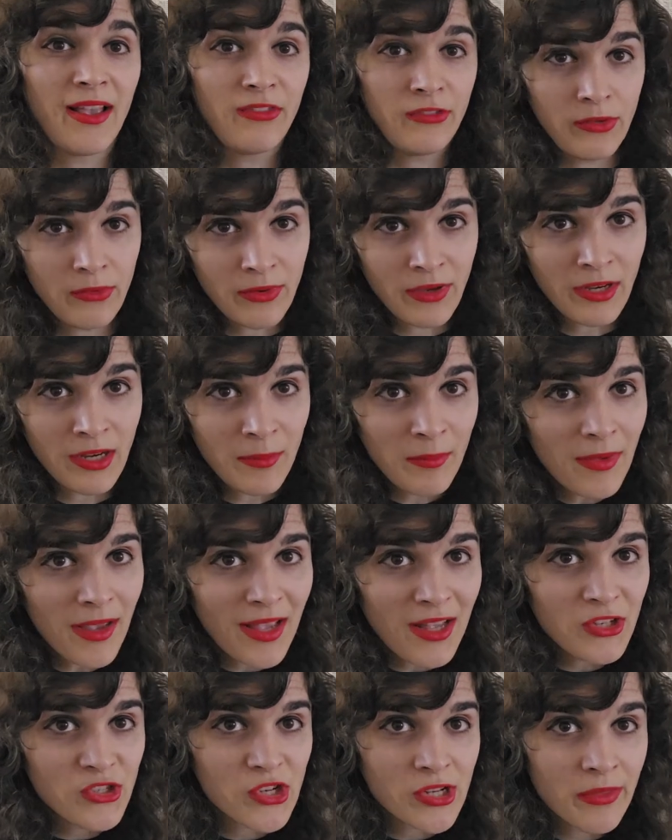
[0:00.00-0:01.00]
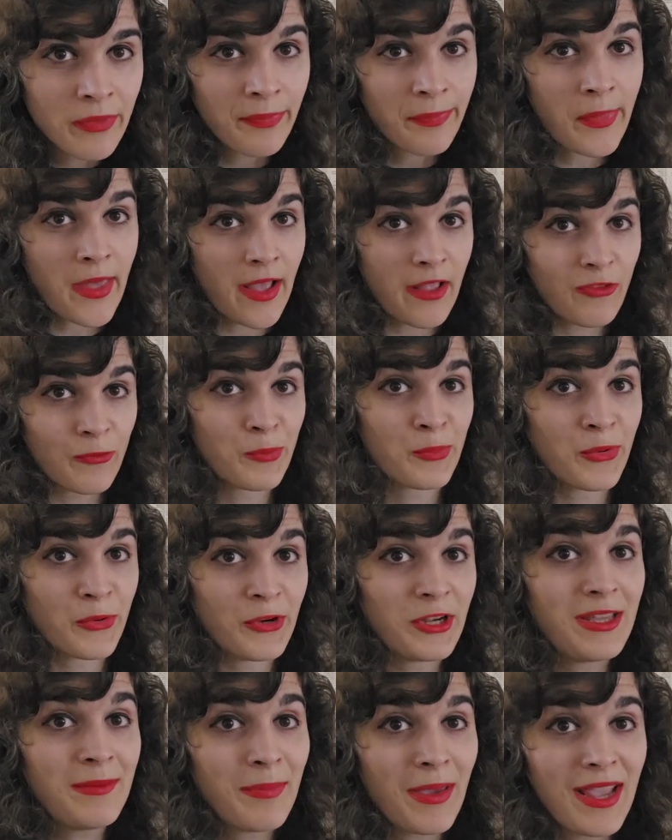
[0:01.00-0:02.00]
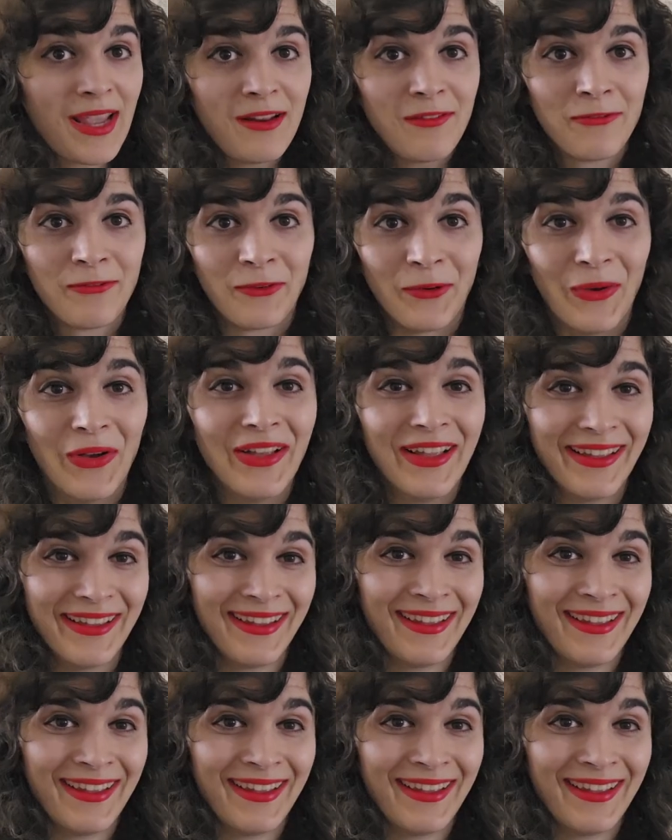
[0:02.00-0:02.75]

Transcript: As you can imagine, that's pretty painful.